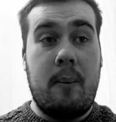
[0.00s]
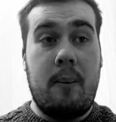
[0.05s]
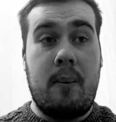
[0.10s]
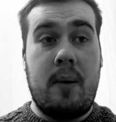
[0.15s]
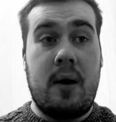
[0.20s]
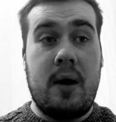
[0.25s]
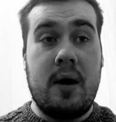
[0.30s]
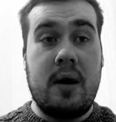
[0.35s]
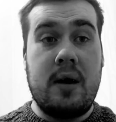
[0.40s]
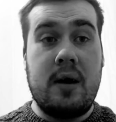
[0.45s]

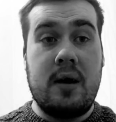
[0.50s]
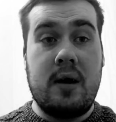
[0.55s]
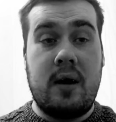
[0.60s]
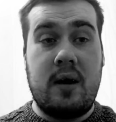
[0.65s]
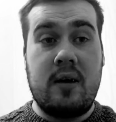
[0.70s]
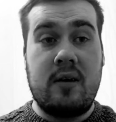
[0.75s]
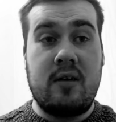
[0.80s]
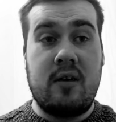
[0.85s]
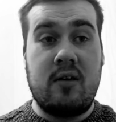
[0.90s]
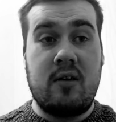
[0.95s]
My
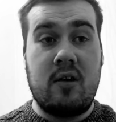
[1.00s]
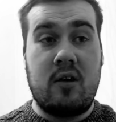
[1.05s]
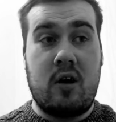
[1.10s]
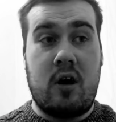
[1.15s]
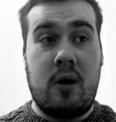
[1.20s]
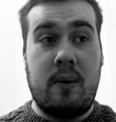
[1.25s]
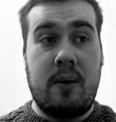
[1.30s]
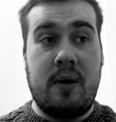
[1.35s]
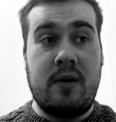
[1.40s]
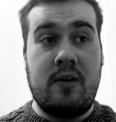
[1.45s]
younger sister
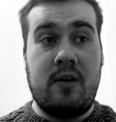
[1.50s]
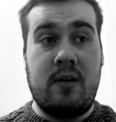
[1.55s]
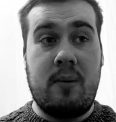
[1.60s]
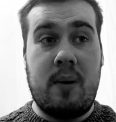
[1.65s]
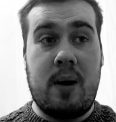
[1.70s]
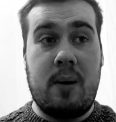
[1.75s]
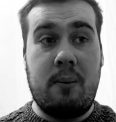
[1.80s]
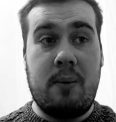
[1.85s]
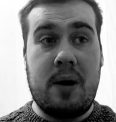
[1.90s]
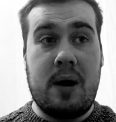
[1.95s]
got up and she
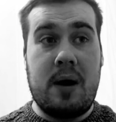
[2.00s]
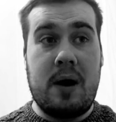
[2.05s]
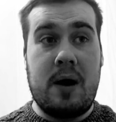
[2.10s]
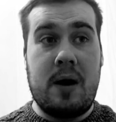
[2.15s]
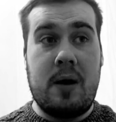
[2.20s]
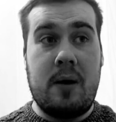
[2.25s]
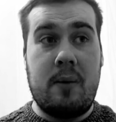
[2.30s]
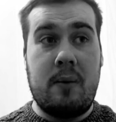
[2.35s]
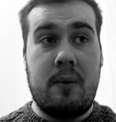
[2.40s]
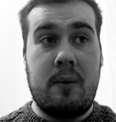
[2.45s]
made
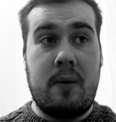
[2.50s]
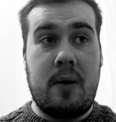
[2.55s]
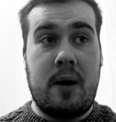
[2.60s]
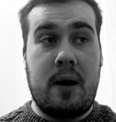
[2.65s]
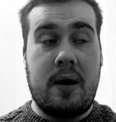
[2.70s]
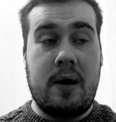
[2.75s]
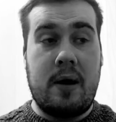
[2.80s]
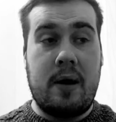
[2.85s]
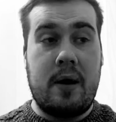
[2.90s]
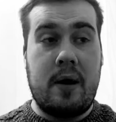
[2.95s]
me
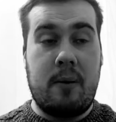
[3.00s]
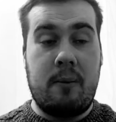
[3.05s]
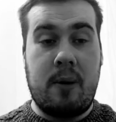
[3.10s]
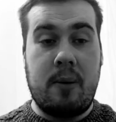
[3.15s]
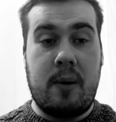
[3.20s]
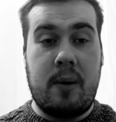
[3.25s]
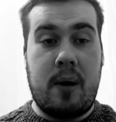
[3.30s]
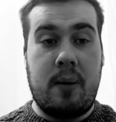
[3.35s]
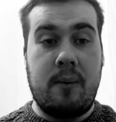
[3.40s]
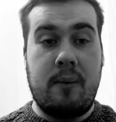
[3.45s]
and her, my
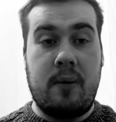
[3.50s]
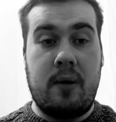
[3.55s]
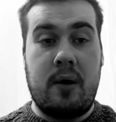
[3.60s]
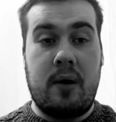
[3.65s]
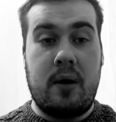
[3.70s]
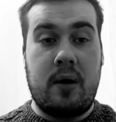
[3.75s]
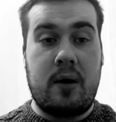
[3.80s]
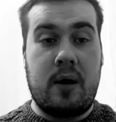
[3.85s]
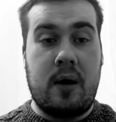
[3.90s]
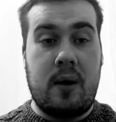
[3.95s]
mum,
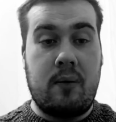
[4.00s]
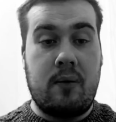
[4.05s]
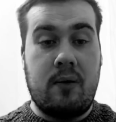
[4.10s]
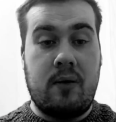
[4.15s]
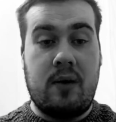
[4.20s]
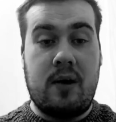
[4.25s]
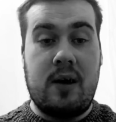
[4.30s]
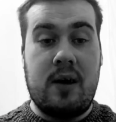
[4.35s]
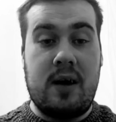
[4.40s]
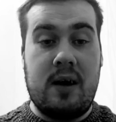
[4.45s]
cups
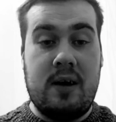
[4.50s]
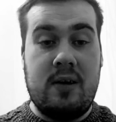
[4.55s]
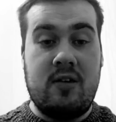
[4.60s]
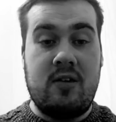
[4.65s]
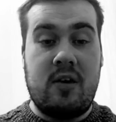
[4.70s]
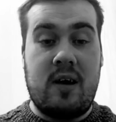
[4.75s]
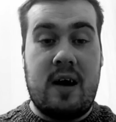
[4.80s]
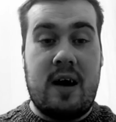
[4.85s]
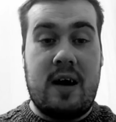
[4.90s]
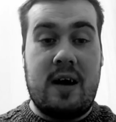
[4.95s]
of tea
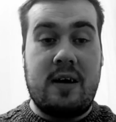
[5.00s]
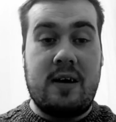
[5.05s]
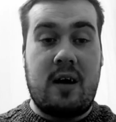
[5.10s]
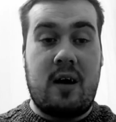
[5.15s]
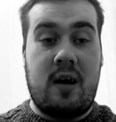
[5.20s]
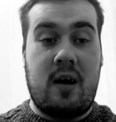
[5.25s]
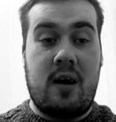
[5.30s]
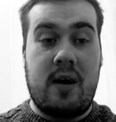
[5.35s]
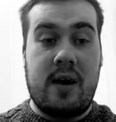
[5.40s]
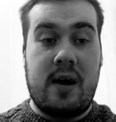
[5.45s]
and
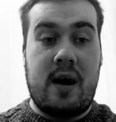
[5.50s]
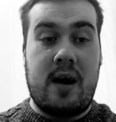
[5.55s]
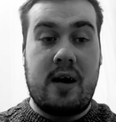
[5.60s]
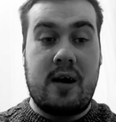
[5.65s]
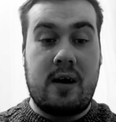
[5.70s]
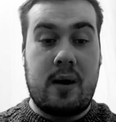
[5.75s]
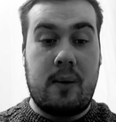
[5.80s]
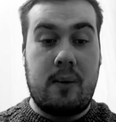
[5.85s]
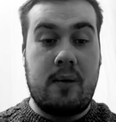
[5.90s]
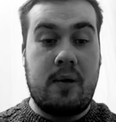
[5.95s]
I
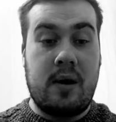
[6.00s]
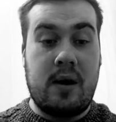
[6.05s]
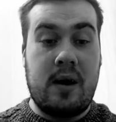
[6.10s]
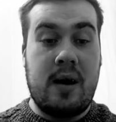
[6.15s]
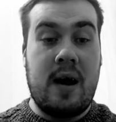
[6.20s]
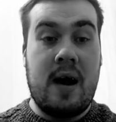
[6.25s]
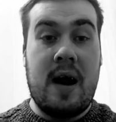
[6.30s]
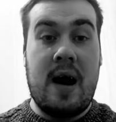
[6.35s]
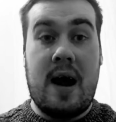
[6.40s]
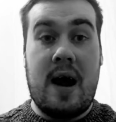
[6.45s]
had a cup of
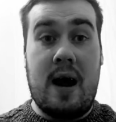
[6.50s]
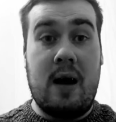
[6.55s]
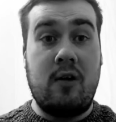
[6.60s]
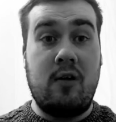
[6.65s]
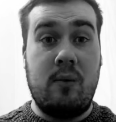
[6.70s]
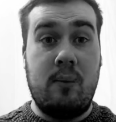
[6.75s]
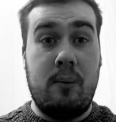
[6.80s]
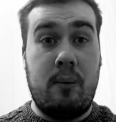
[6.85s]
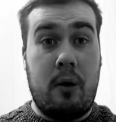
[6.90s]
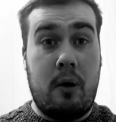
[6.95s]
tea
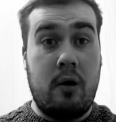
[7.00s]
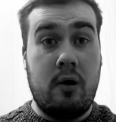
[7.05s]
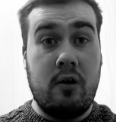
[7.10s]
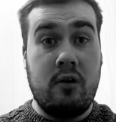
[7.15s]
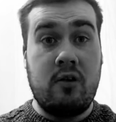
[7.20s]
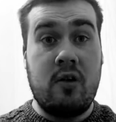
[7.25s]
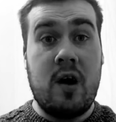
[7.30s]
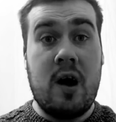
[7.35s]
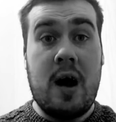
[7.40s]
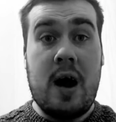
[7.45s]
and some
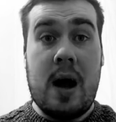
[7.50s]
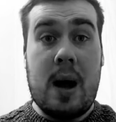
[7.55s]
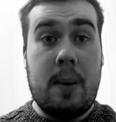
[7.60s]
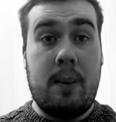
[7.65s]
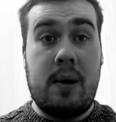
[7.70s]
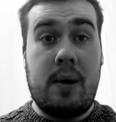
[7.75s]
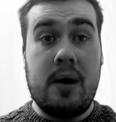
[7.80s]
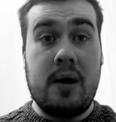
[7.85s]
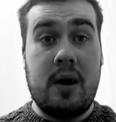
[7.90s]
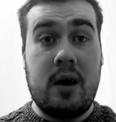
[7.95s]
porridge.
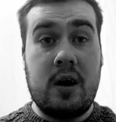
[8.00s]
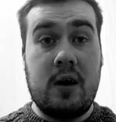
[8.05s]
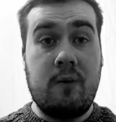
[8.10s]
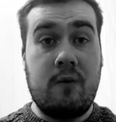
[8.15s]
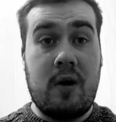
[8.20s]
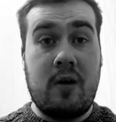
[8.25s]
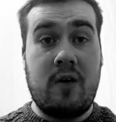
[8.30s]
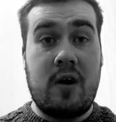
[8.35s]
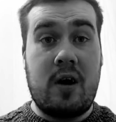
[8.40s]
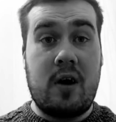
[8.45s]
My younger
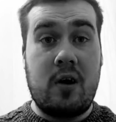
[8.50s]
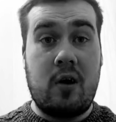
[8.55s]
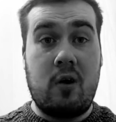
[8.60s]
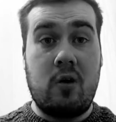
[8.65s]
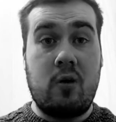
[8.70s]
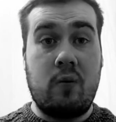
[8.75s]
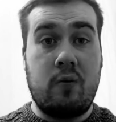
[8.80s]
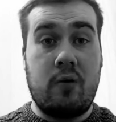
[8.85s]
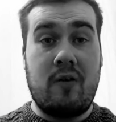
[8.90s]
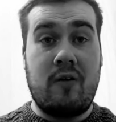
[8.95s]
brother and
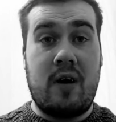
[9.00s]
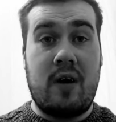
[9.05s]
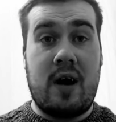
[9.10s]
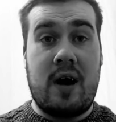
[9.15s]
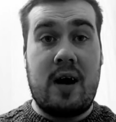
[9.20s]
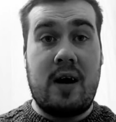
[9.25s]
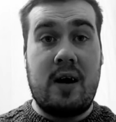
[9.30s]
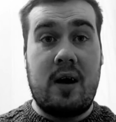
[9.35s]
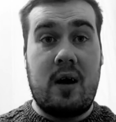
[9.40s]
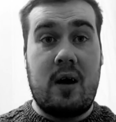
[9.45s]
older brother
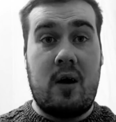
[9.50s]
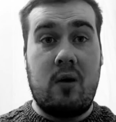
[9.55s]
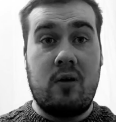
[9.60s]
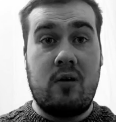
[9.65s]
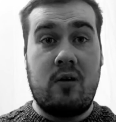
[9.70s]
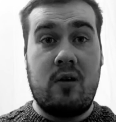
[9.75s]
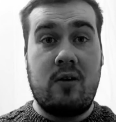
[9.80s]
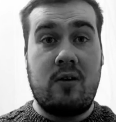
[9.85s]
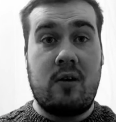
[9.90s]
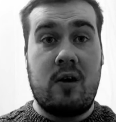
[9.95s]
and
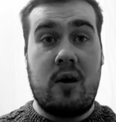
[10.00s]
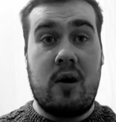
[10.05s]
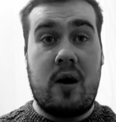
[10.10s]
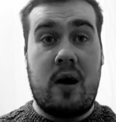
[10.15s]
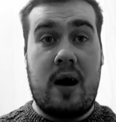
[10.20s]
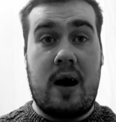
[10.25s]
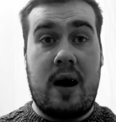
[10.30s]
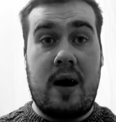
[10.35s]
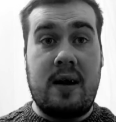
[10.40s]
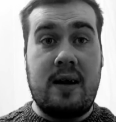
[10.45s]
older sister
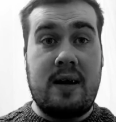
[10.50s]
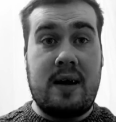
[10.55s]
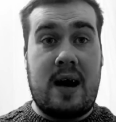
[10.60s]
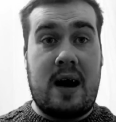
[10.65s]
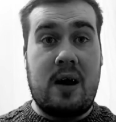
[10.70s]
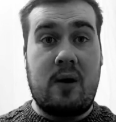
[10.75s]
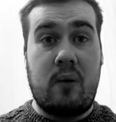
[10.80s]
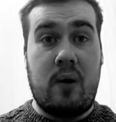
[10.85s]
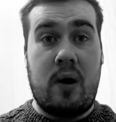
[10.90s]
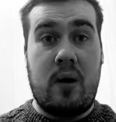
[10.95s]
and
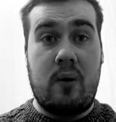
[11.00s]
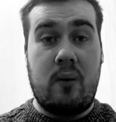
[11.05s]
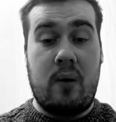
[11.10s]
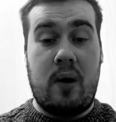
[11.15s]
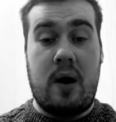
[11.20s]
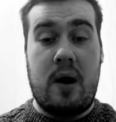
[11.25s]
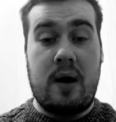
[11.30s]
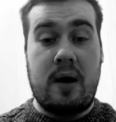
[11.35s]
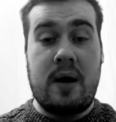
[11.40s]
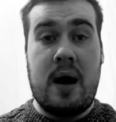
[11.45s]
dad were at
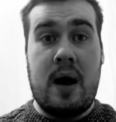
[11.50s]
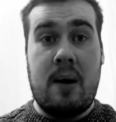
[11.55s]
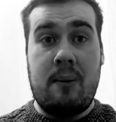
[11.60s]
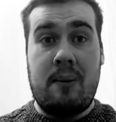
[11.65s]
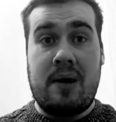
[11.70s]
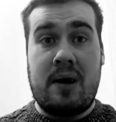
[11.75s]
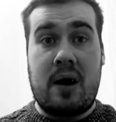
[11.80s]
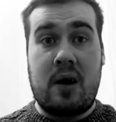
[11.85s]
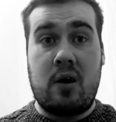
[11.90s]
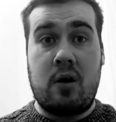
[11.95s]
work.
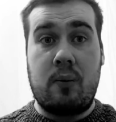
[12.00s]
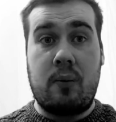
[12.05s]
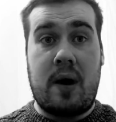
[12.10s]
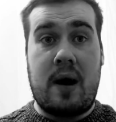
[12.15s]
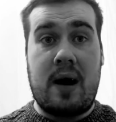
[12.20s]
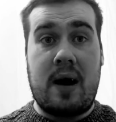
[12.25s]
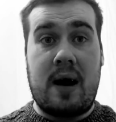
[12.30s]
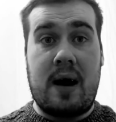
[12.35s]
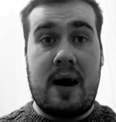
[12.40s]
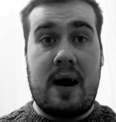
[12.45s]
My dad got
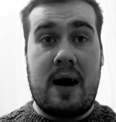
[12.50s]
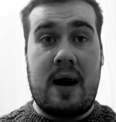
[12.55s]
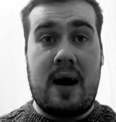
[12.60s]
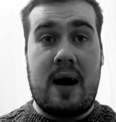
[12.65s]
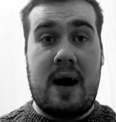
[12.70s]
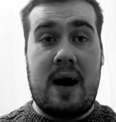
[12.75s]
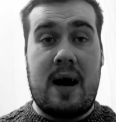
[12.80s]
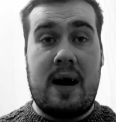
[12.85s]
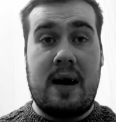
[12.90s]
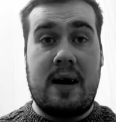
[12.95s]
back
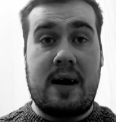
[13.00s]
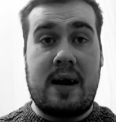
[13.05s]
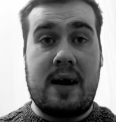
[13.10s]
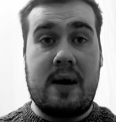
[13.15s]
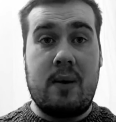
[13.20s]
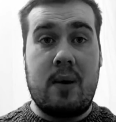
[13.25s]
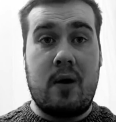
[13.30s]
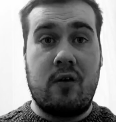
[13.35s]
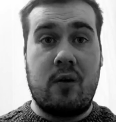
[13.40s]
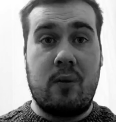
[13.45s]
and
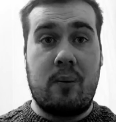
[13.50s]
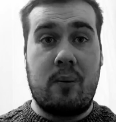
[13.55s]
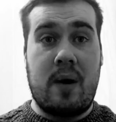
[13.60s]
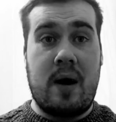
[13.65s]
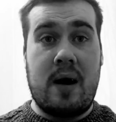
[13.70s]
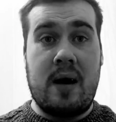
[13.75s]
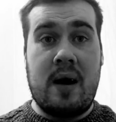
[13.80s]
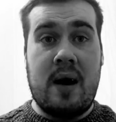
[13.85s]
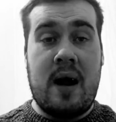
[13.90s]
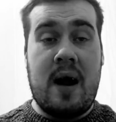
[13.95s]
he went off the
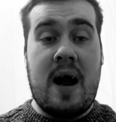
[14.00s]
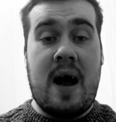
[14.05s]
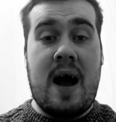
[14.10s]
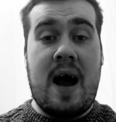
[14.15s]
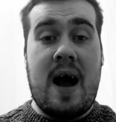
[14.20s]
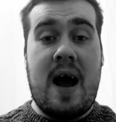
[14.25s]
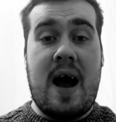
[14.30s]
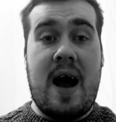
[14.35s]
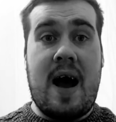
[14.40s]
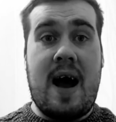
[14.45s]
bed,
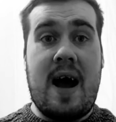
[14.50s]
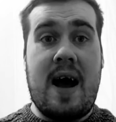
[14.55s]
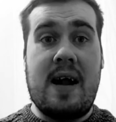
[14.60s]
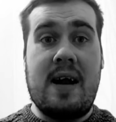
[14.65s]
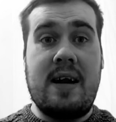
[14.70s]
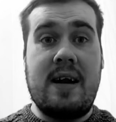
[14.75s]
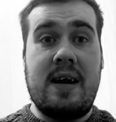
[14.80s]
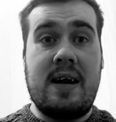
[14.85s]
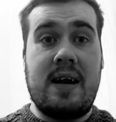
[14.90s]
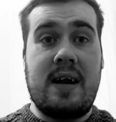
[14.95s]

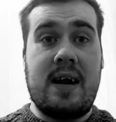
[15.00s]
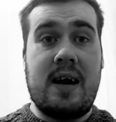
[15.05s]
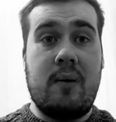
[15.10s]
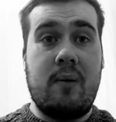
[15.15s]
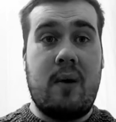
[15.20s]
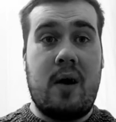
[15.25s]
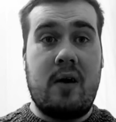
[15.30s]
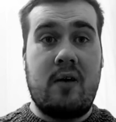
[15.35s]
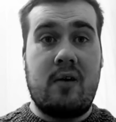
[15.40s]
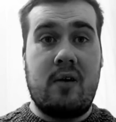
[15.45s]
and he
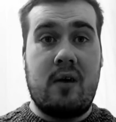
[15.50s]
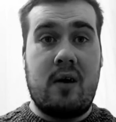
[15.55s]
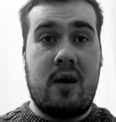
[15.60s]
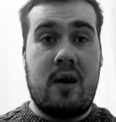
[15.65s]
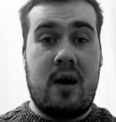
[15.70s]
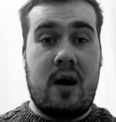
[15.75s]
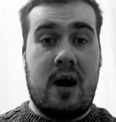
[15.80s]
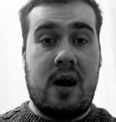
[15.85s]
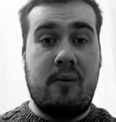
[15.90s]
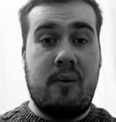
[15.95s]
worked
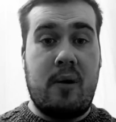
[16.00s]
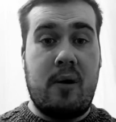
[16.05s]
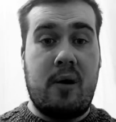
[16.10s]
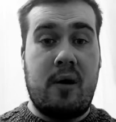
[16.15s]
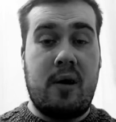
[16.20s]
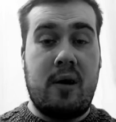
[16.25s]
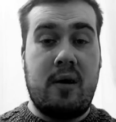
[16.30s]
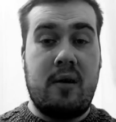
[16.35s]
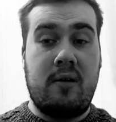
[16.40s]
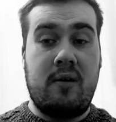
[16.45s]
early
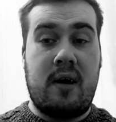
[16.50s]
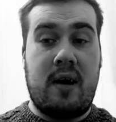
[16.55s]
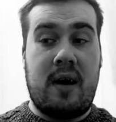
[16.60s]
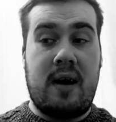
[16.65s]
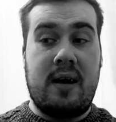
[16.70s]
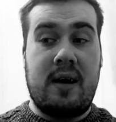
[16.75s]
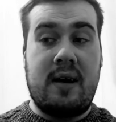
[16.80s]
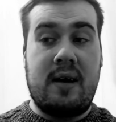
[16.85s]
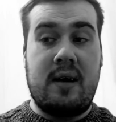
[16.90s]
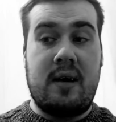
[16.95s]
mornings
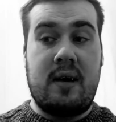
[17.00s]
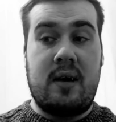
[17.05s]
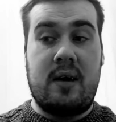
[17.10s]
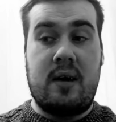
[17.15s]
and